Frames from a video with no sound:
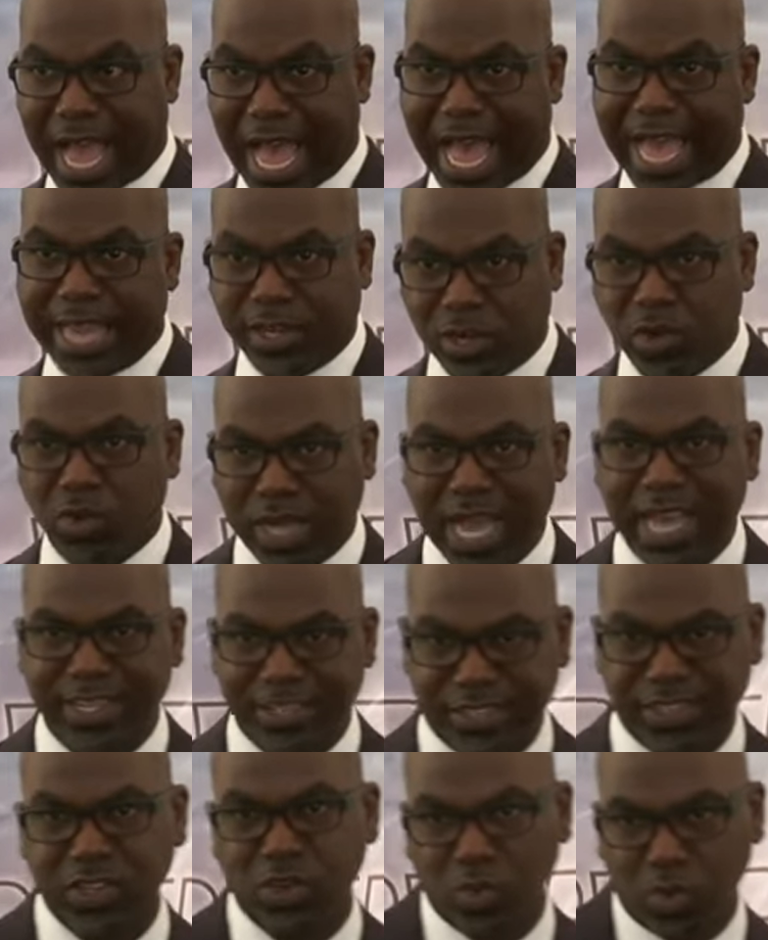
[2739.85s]
I know God
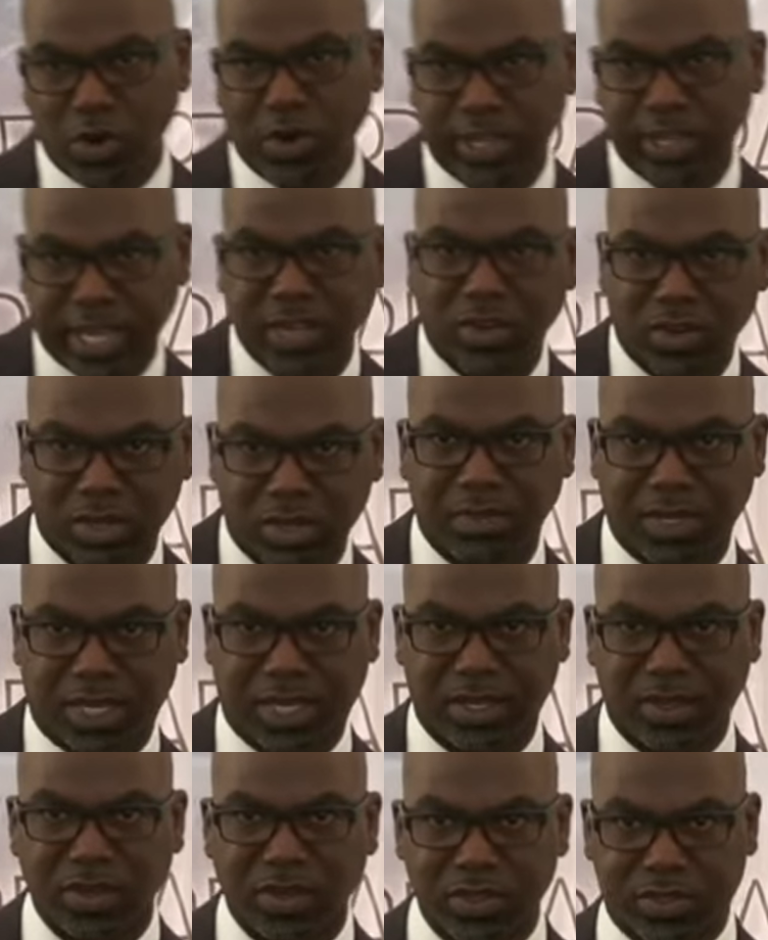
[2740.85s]
is still working on
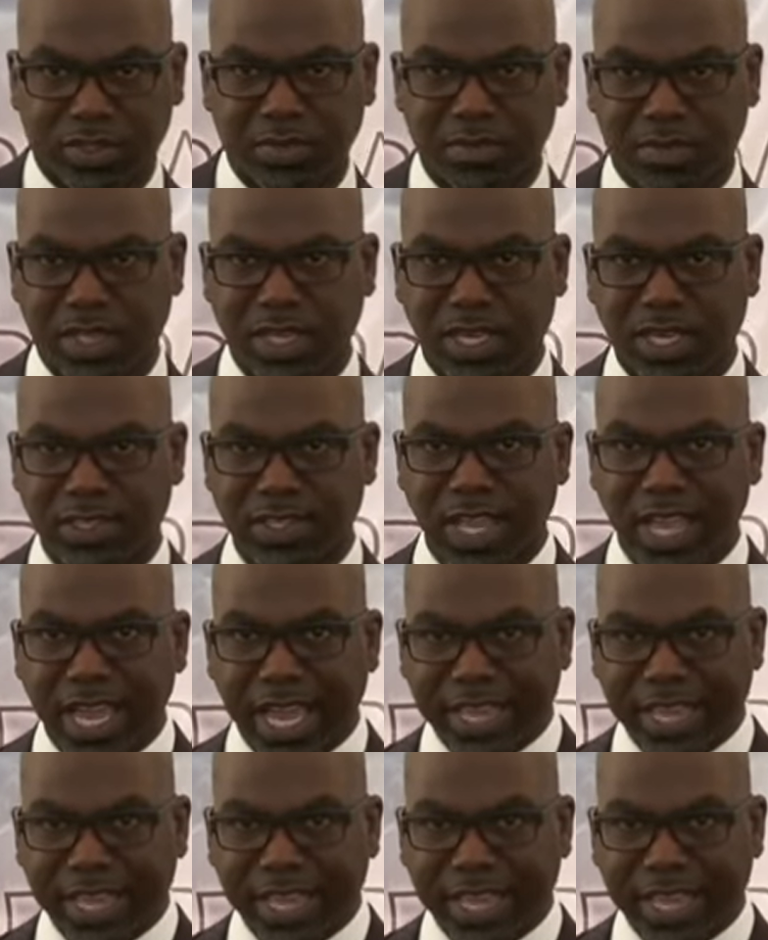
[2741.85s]
me on some things